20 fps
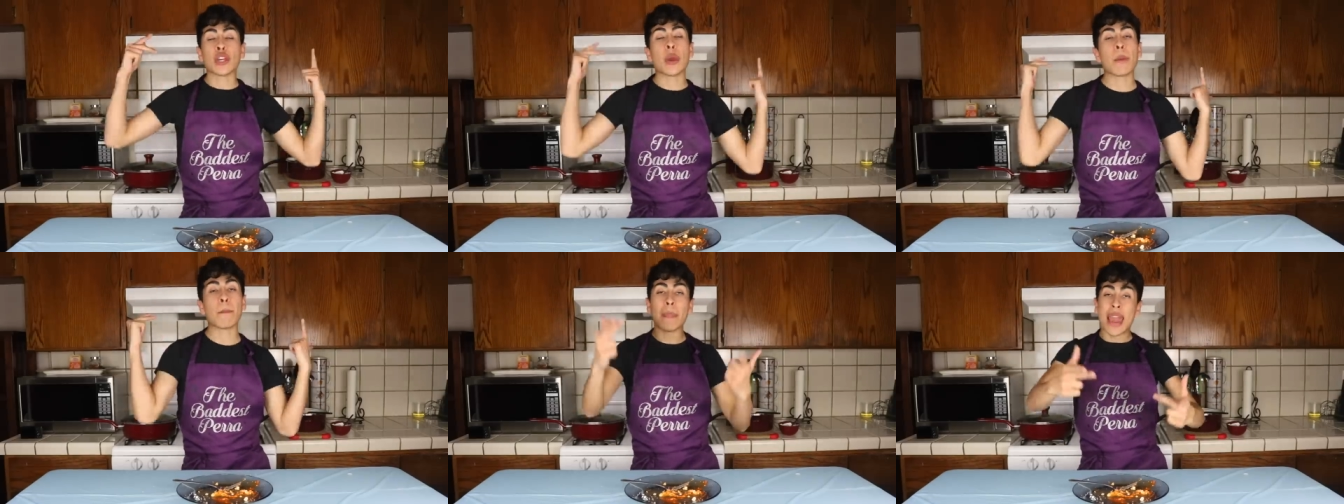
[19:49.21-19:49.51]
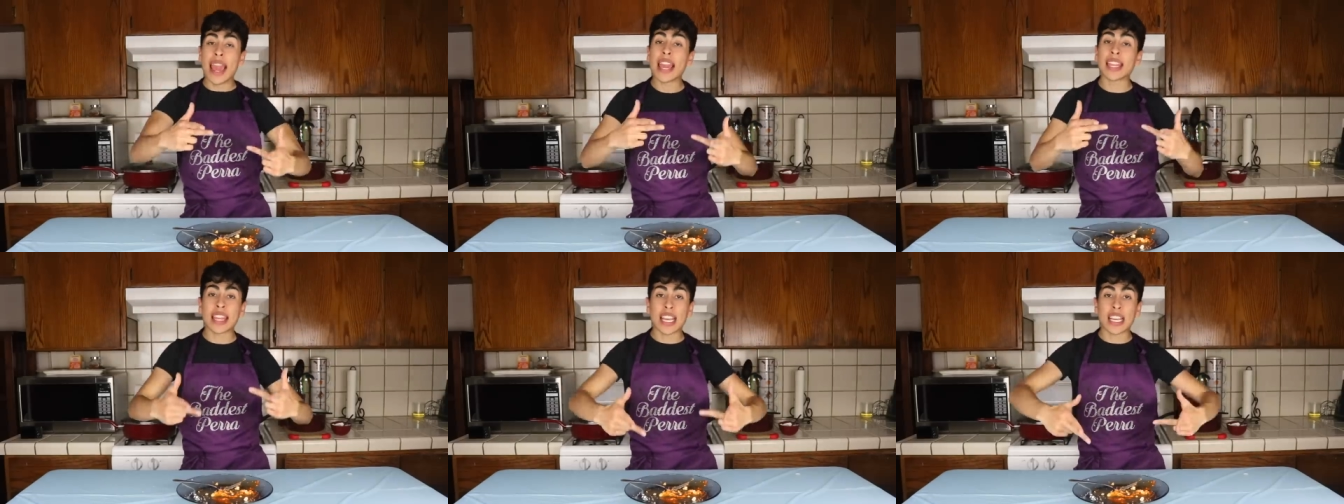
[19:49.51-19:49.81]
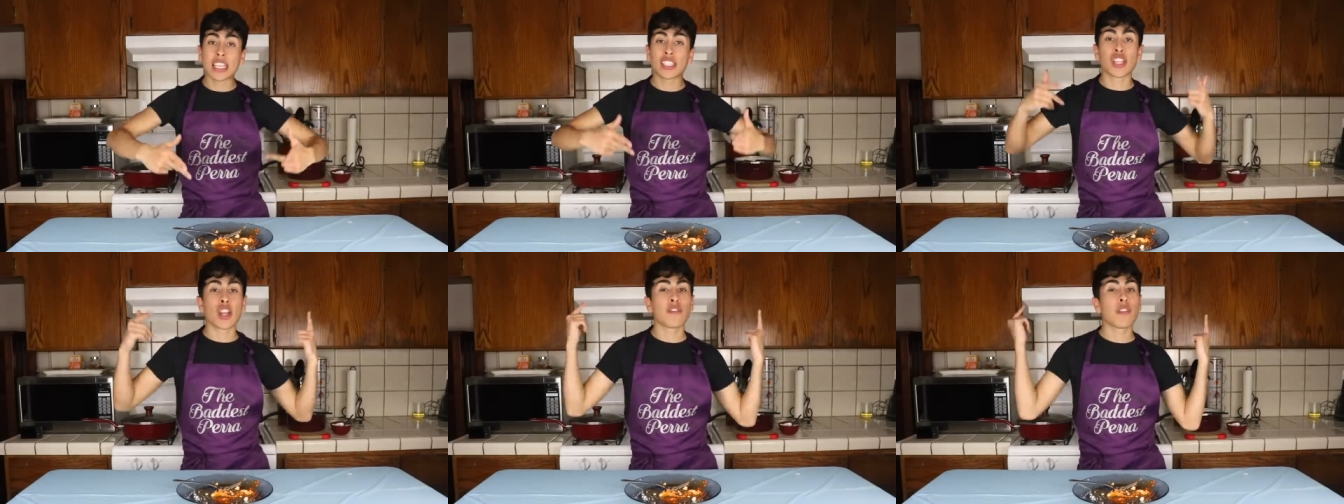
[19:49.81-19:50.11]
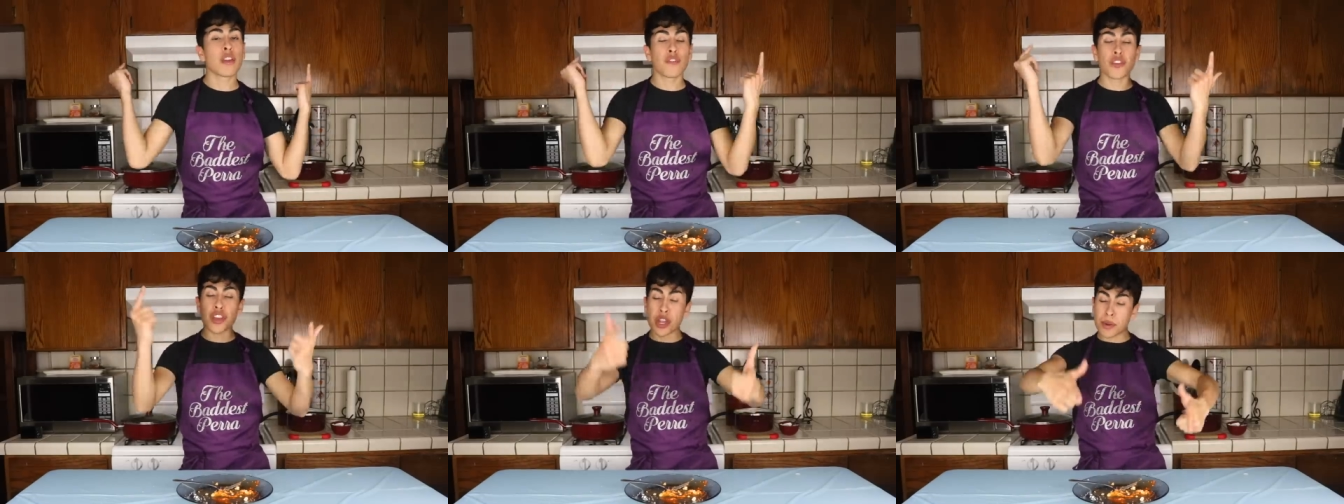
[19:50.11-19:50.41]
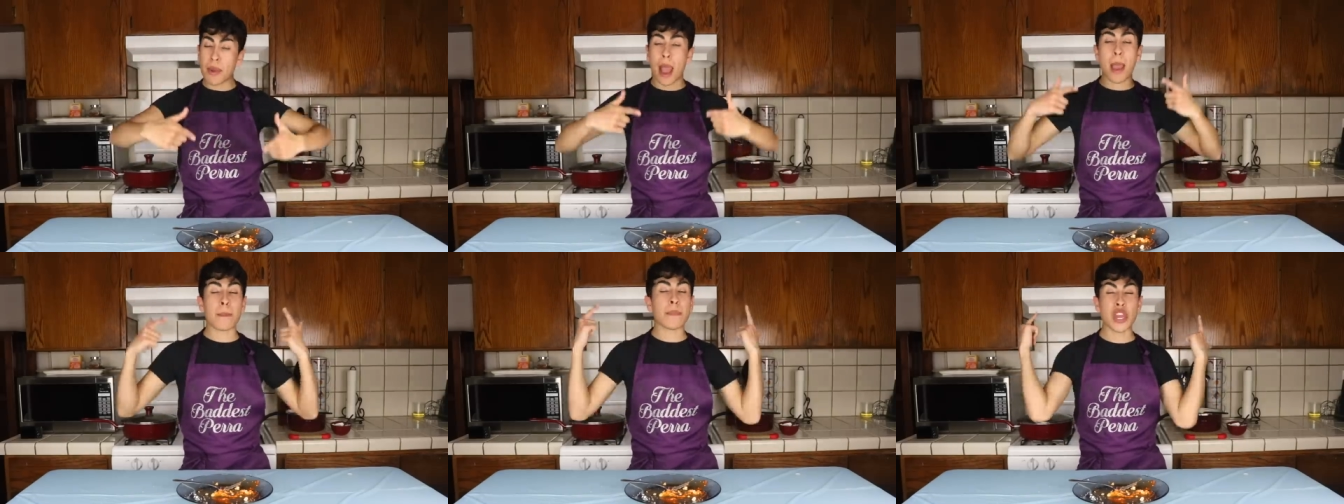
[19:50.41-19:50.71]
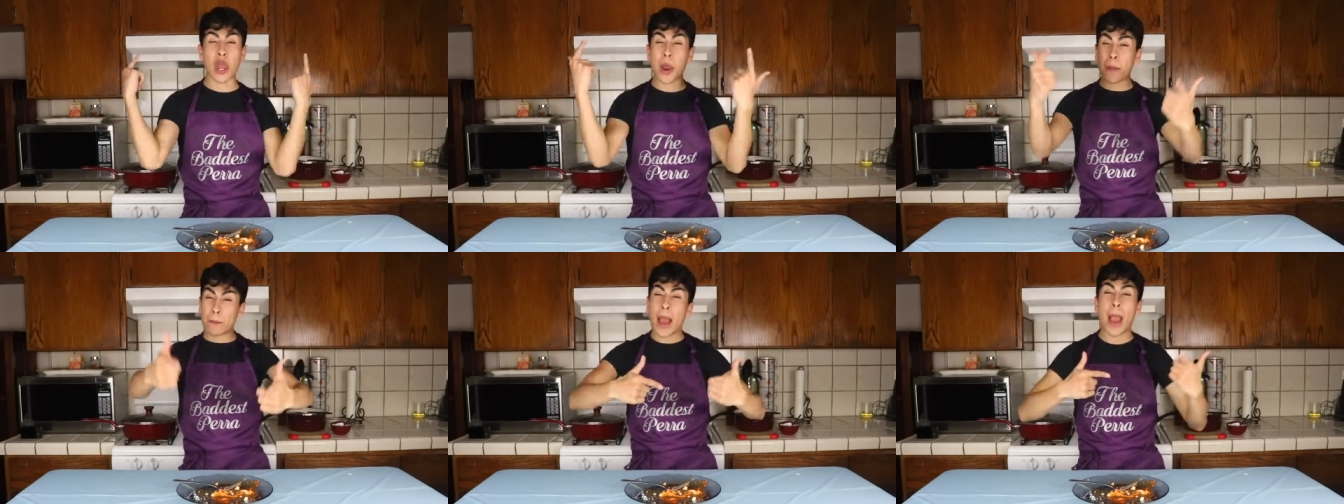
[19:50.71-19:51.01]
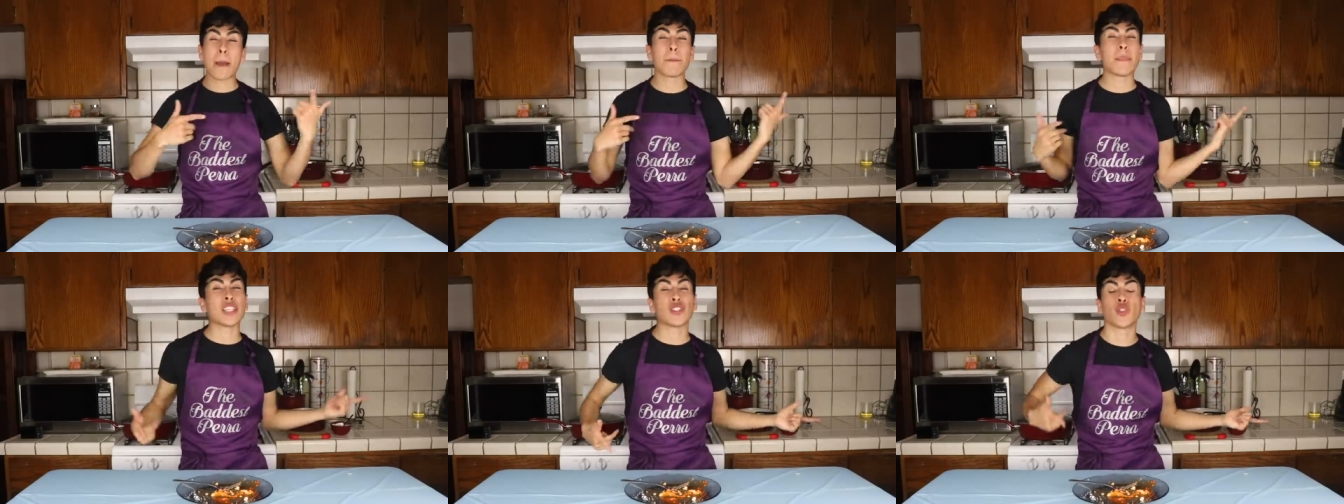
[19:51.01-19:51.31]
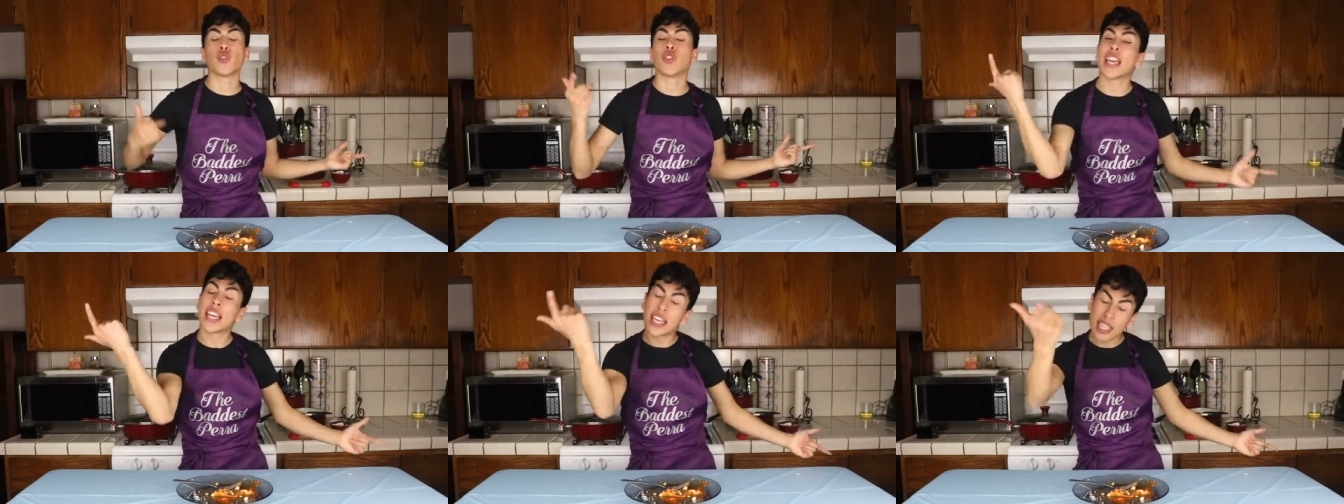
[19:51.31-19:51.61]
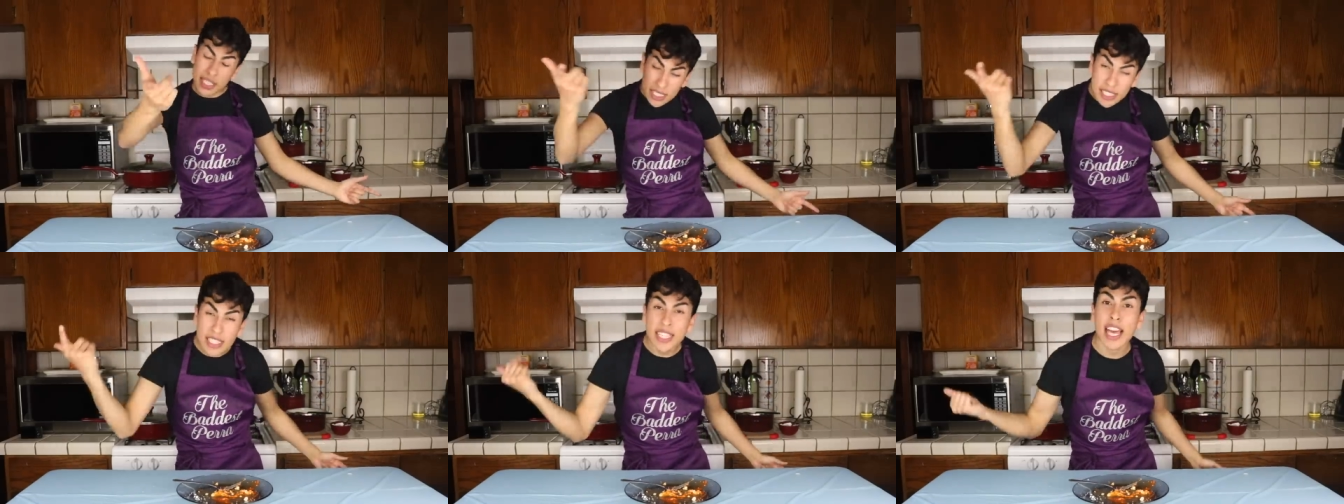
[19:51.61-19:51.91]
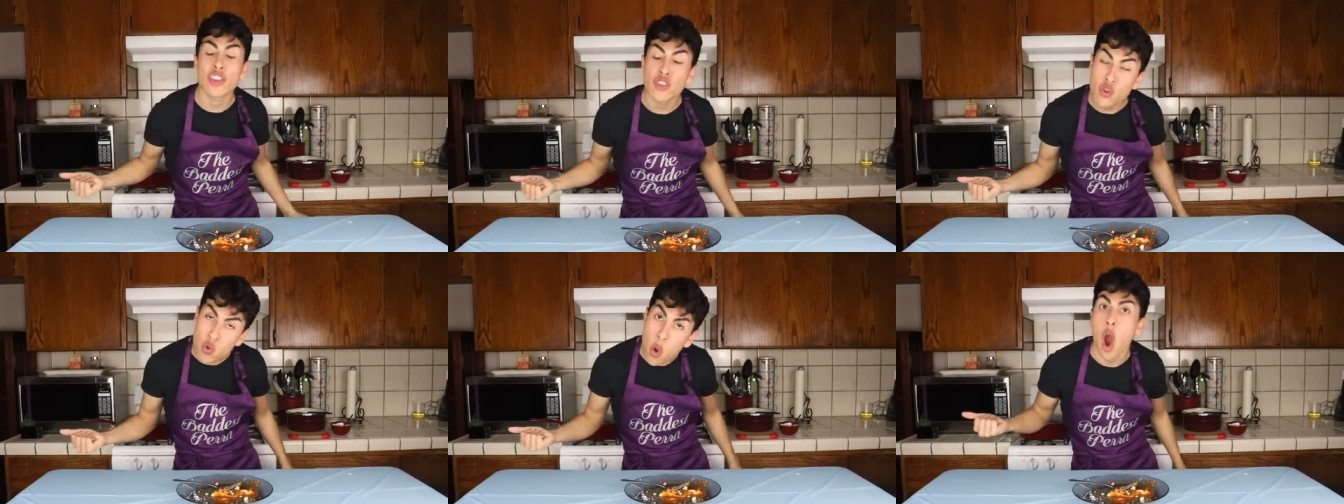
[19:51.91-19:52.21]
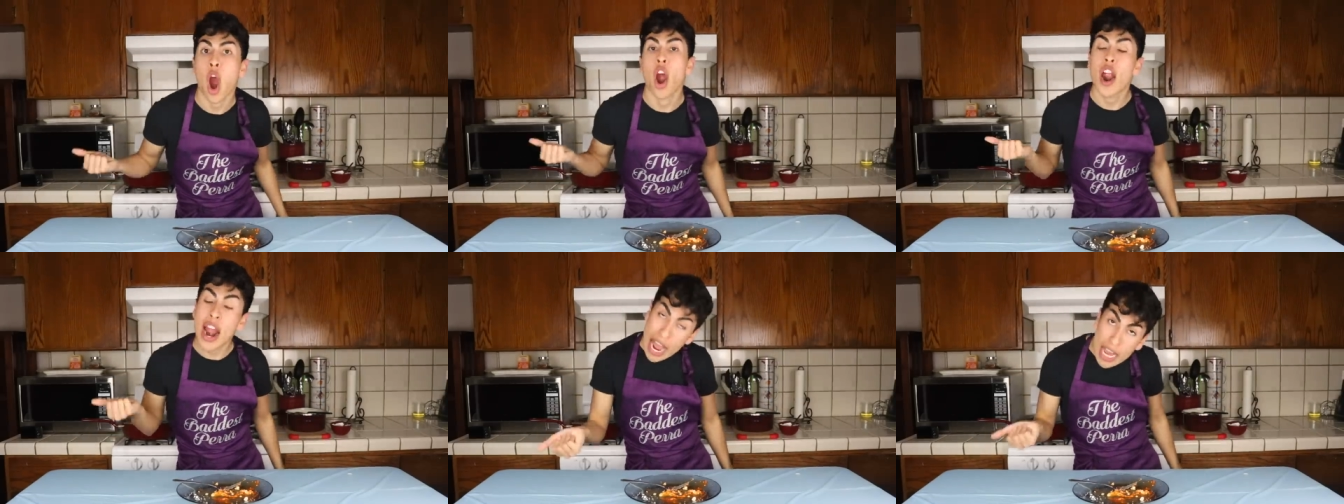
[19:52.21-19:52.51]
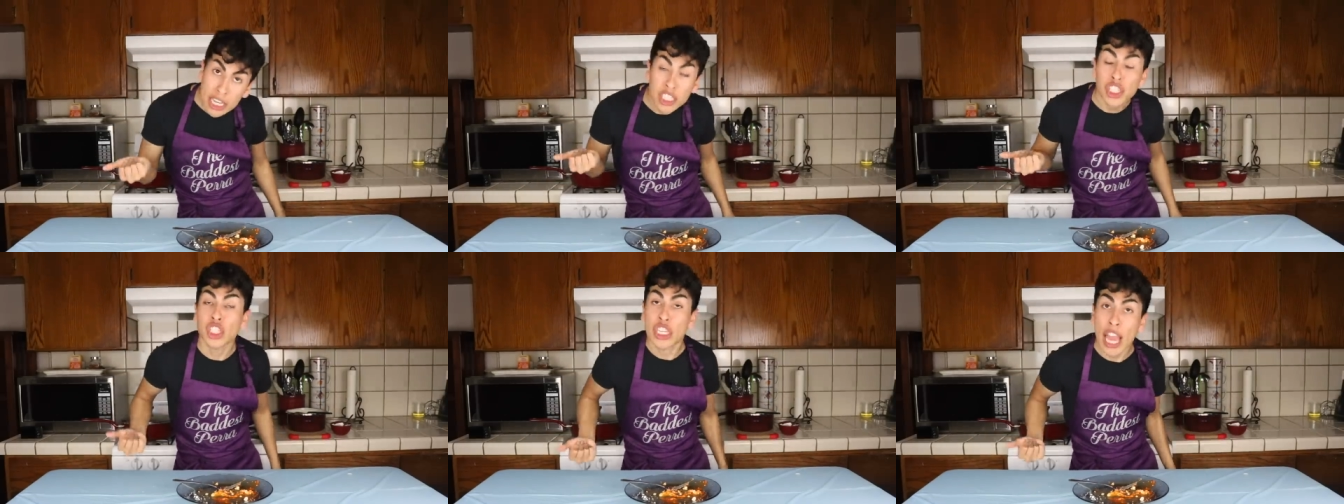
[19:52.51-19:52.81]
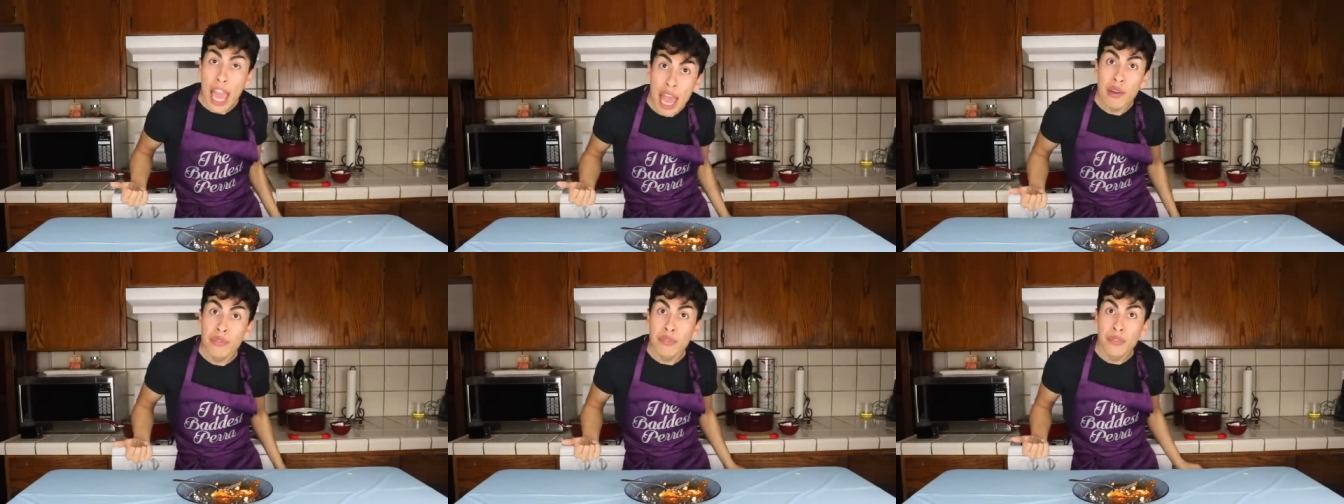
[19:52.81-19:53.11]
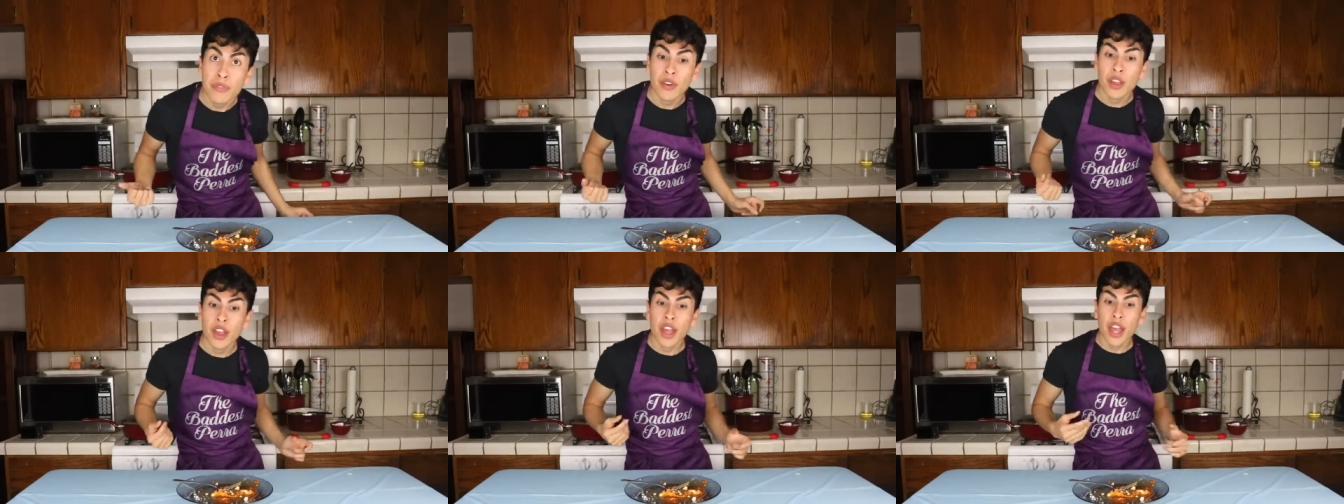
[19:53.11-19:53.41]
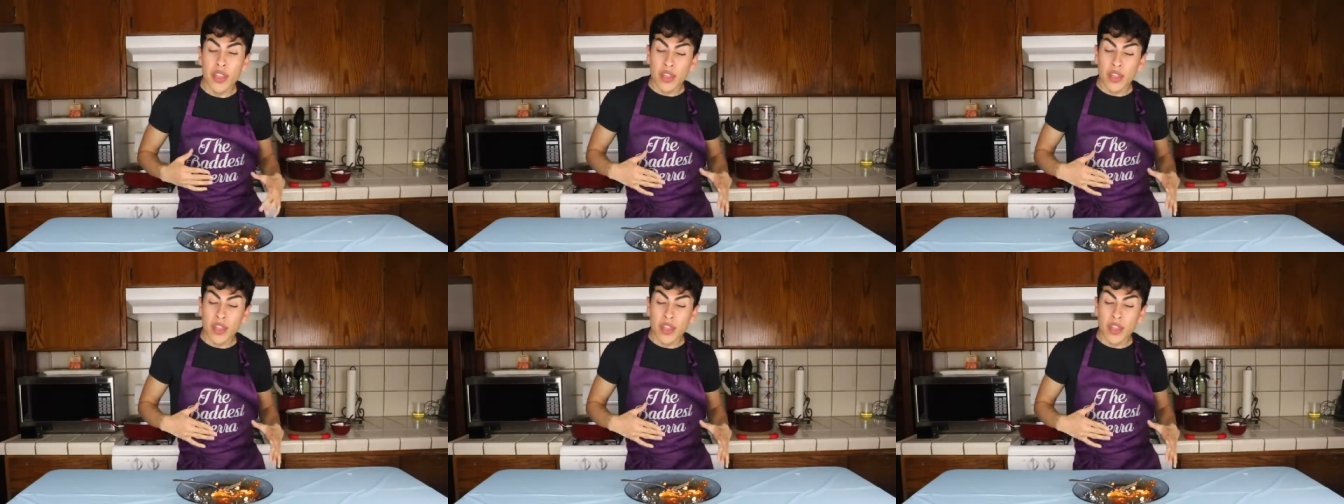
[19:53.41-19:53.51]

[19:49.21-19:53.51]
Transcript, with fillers: to make this survey for your mommy or papi so they can see that you are a chef.